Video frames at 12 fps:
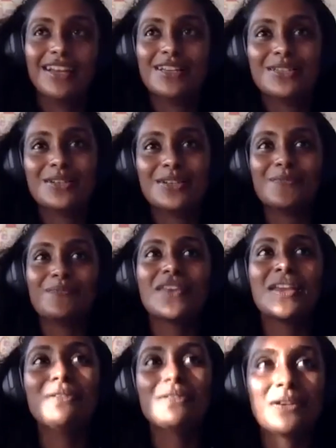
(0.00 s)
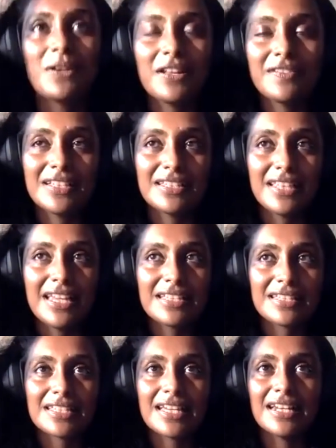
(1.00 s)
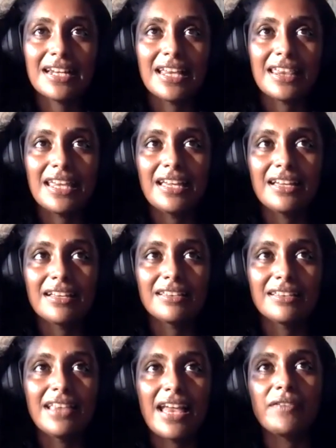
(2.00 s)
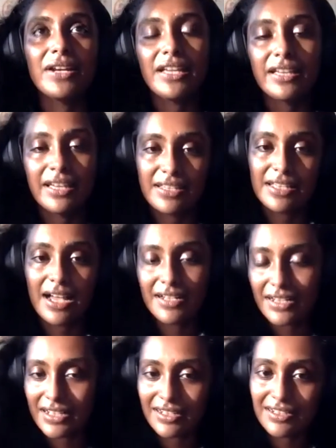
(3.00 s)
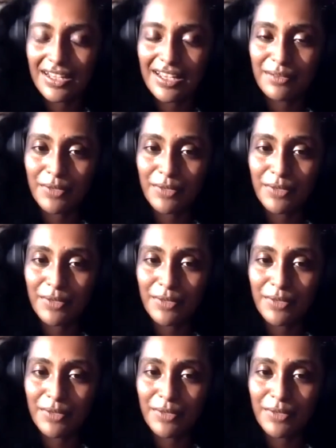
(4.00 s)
So it was all of these things. And I think that really kickstarted it. And